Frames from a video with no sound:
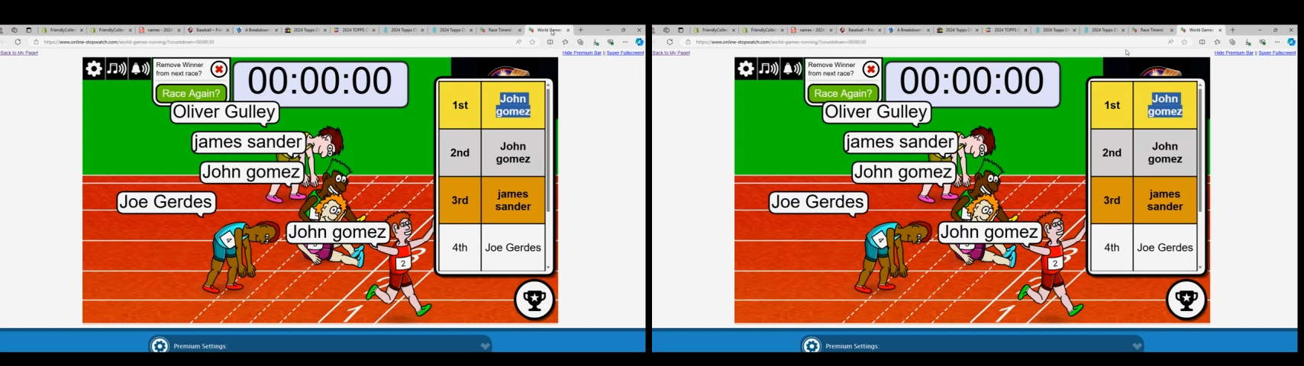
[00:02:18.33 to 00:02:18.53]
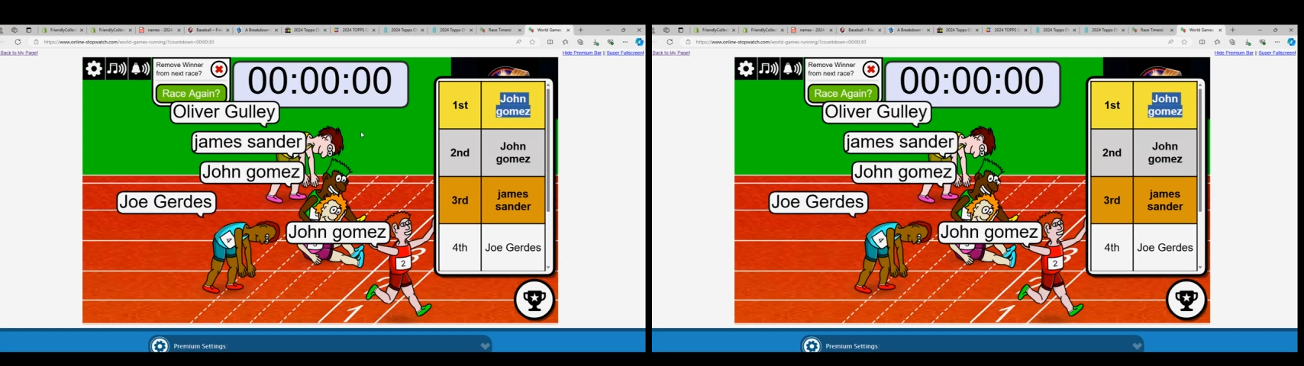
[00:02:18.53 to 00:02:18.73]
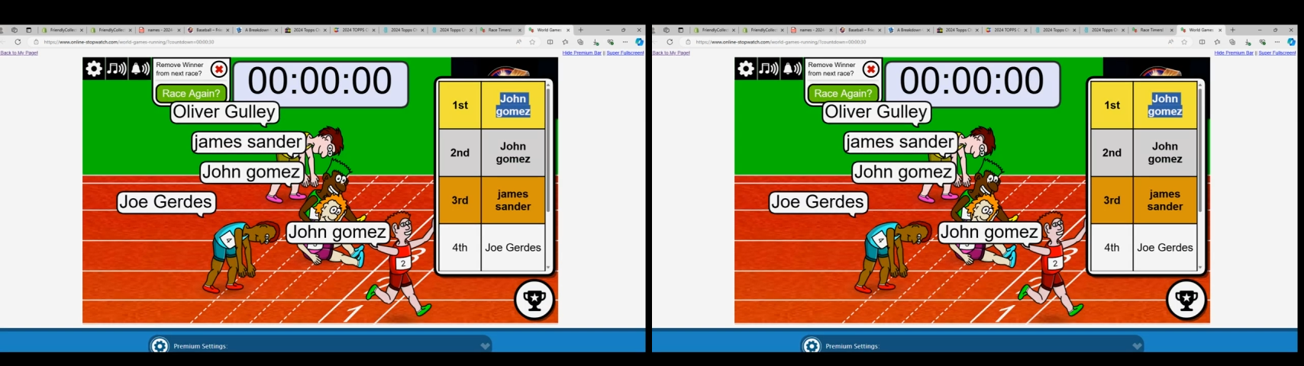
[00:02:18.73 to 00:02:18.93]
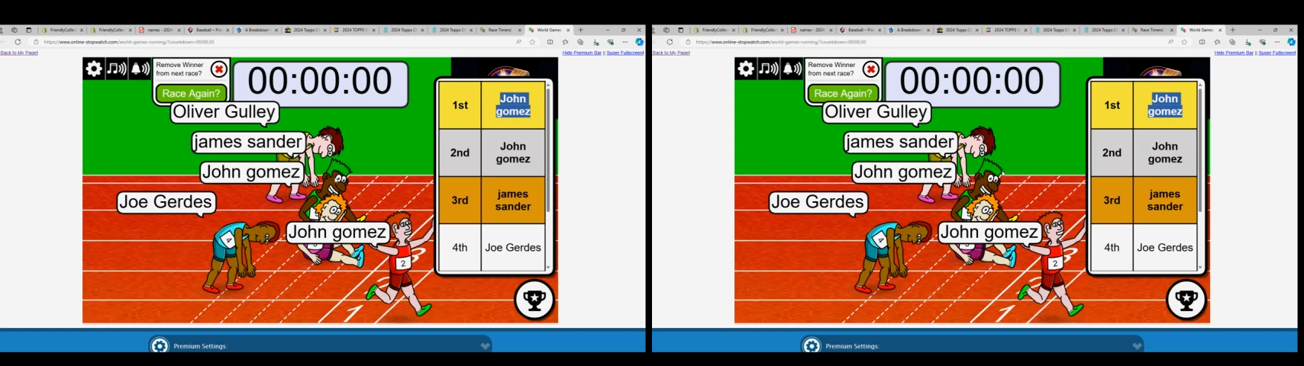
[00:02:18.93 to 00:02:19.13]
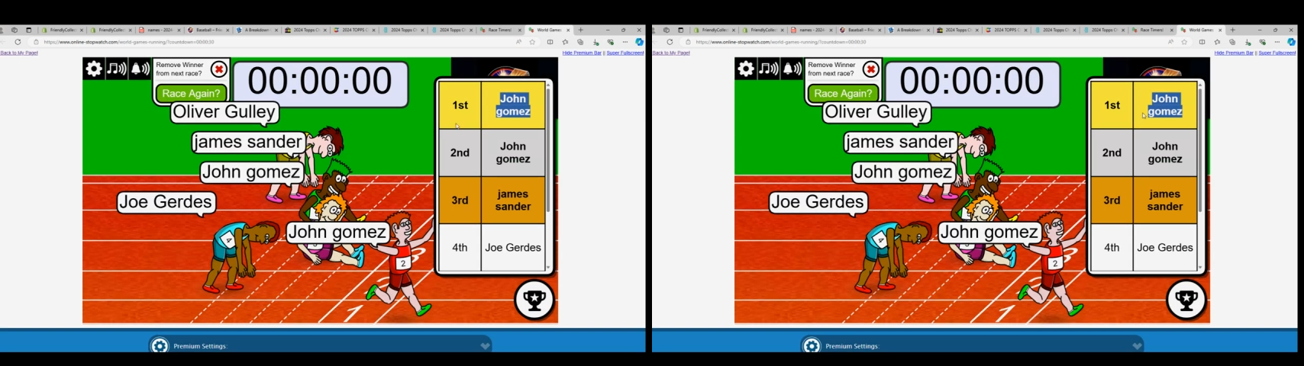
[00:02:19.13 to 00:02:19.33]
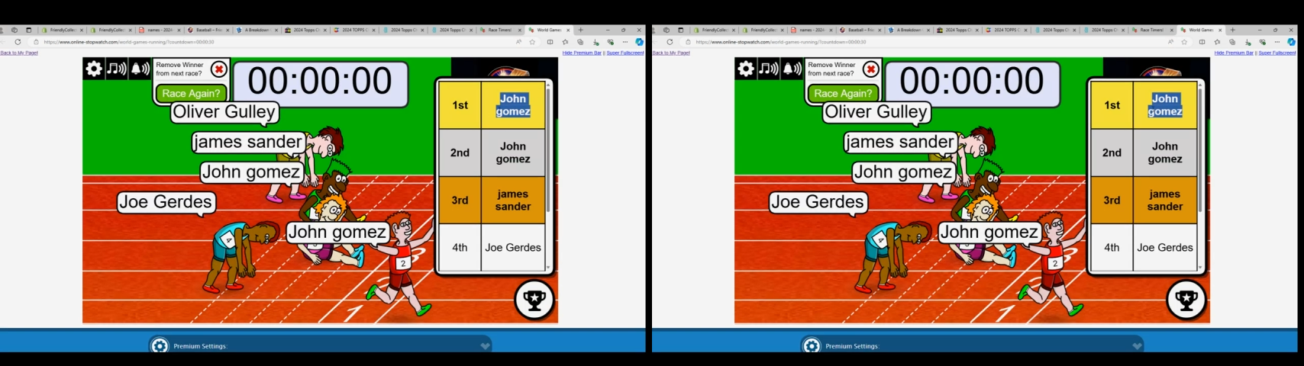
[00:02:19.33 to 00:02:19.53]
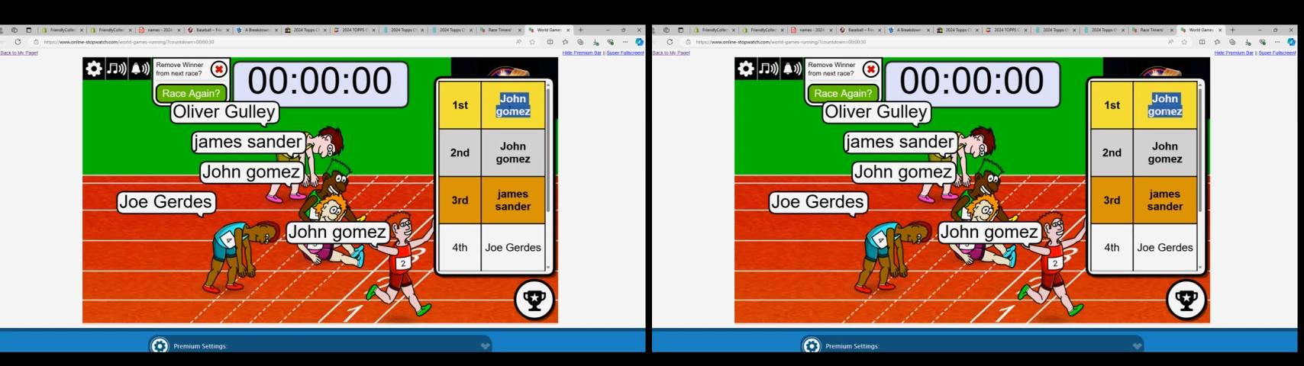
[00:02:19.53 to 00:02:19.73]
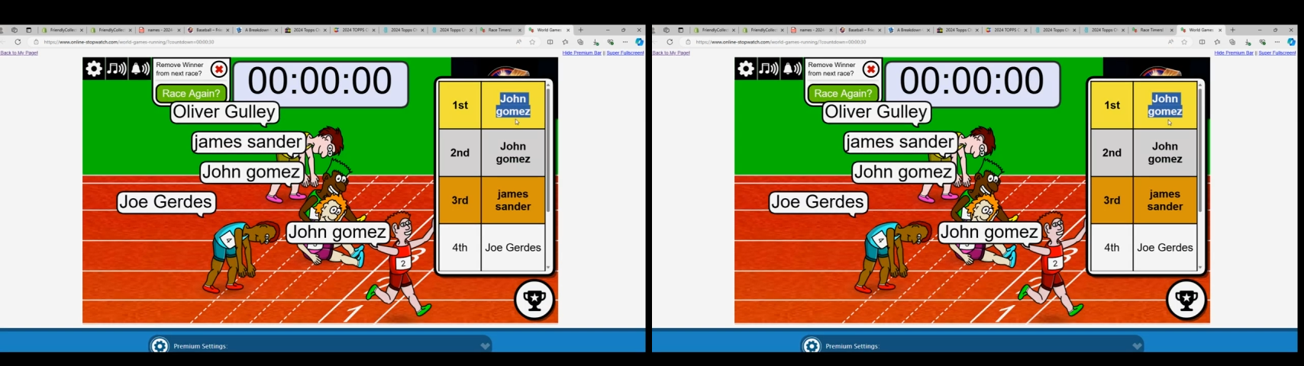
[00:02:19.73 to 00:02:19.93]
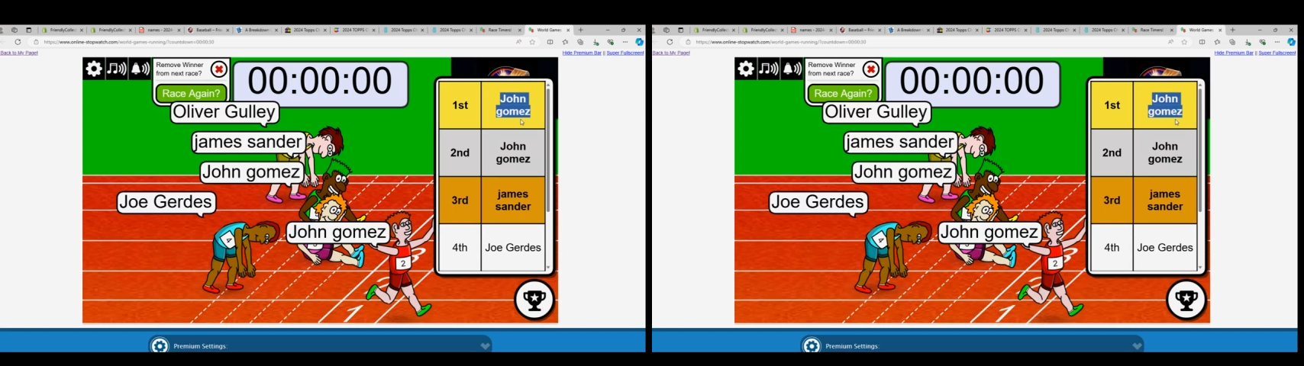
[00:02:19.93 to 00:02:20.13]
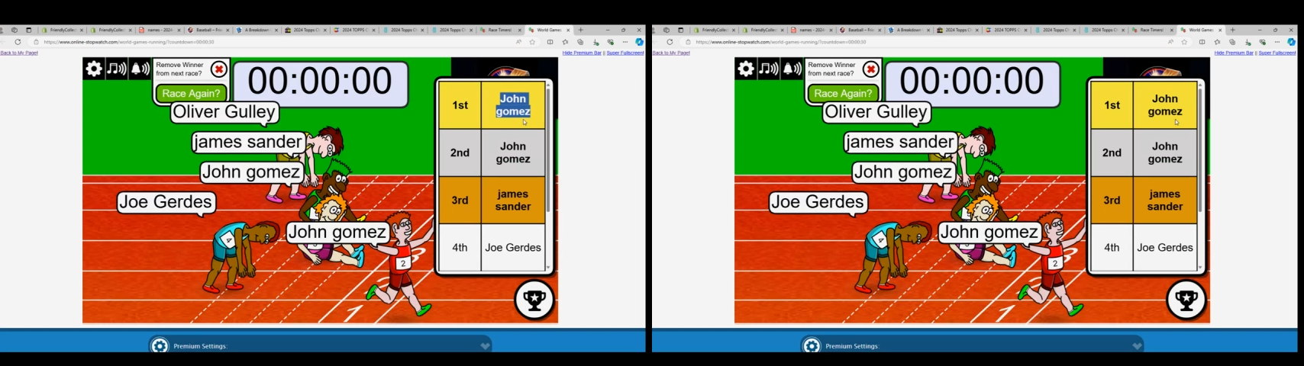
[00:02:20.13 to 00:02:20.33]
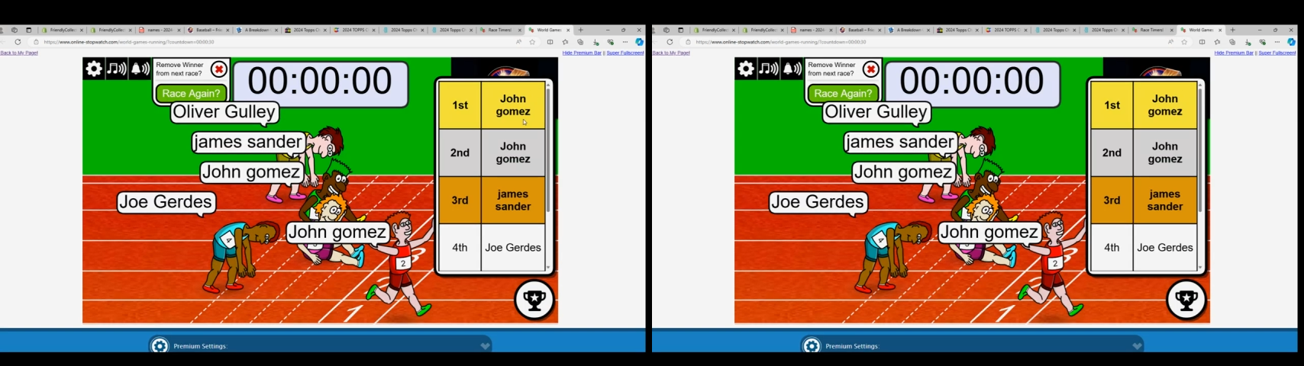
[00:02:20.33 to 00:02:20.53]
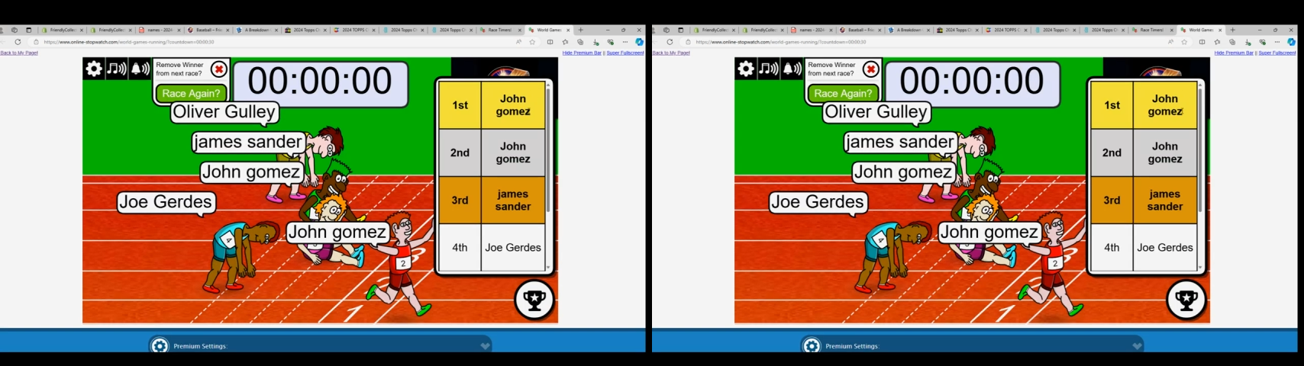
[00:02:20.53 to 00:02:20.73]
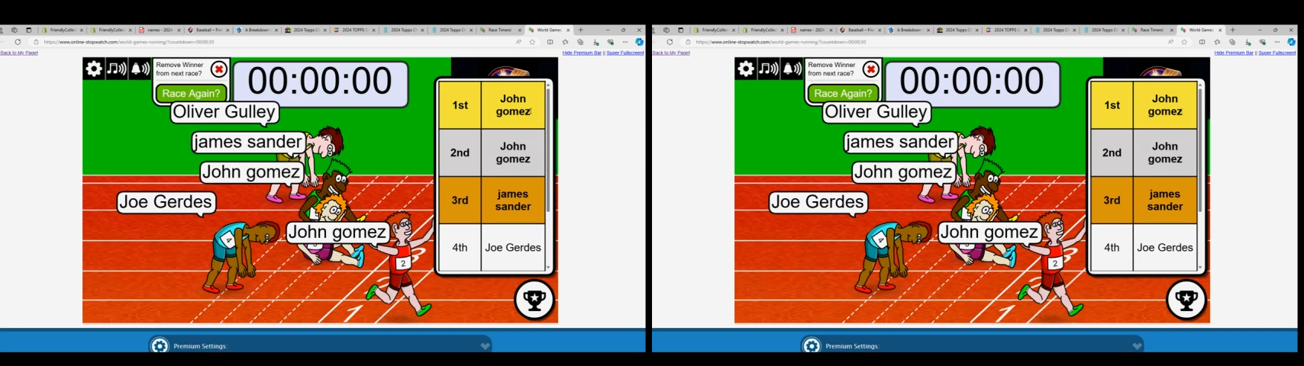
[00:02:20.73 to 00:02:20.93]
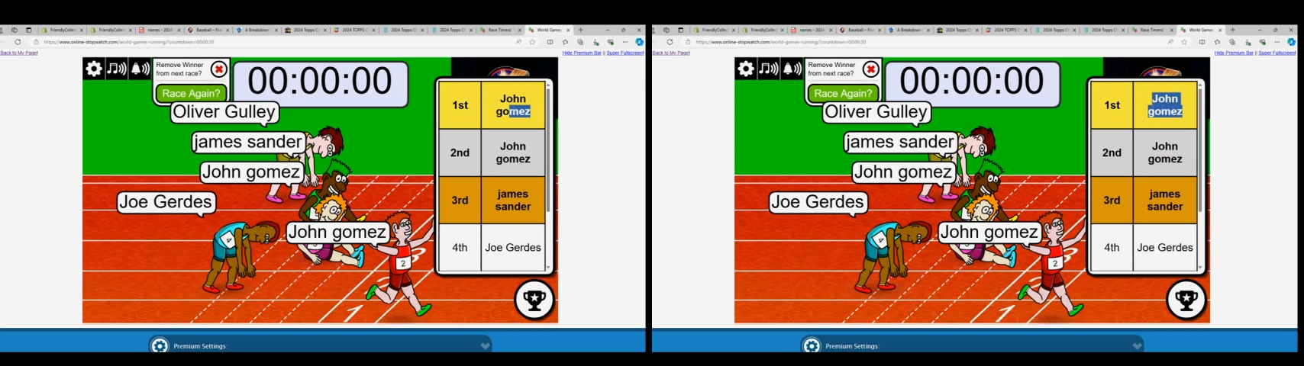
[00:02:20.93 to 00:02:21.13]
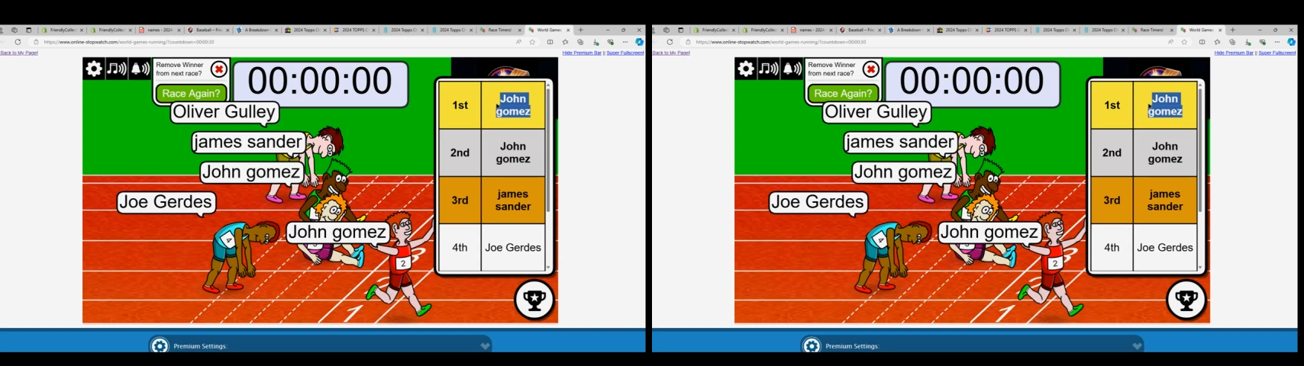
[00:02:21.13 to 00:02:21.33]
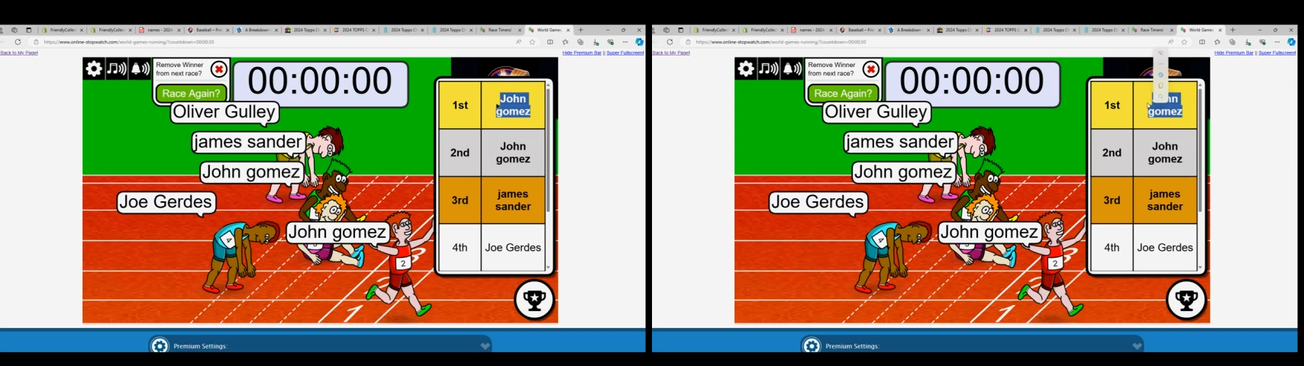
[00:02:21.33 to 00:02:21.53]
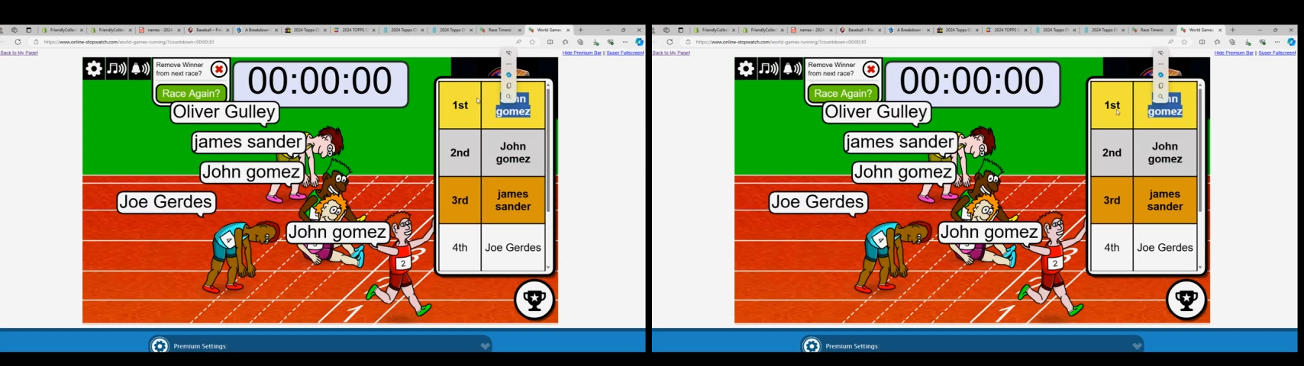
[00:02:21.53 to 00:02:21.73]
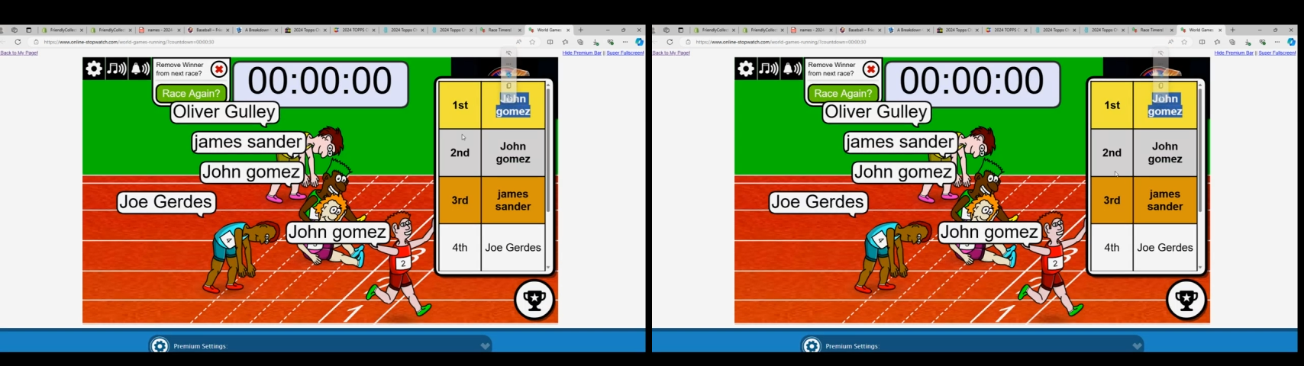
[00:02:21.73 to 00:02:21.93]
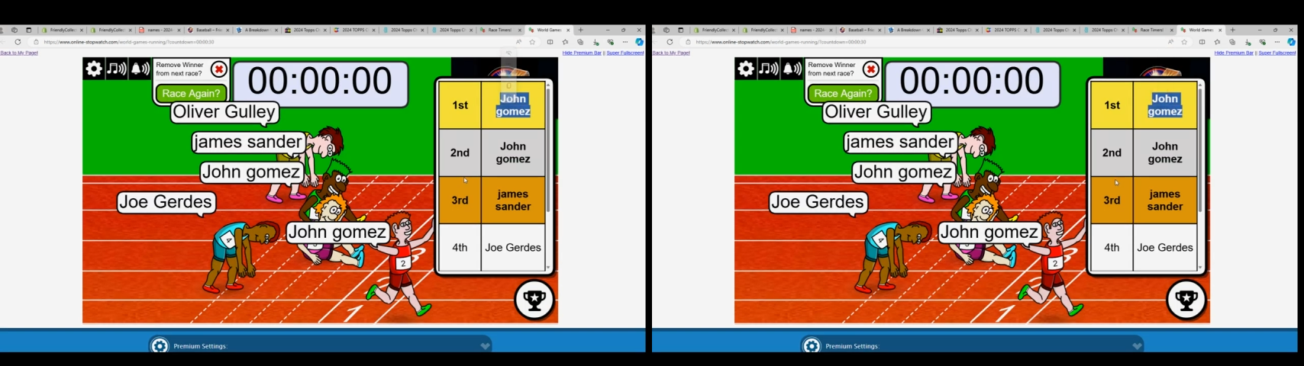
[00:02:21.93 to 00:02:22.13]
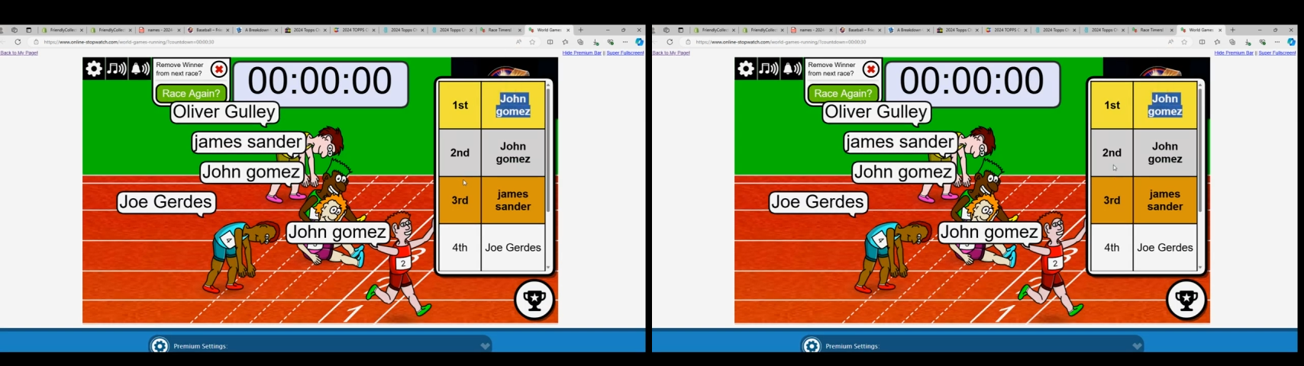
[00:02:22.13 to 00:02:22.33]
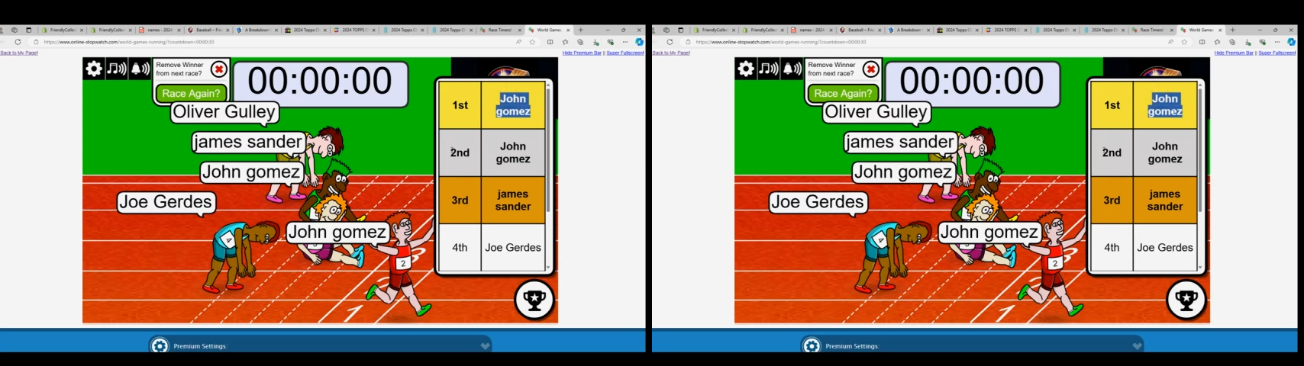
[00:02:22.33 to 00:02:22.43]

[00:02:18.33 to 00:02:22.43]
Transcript: (no speaker visible)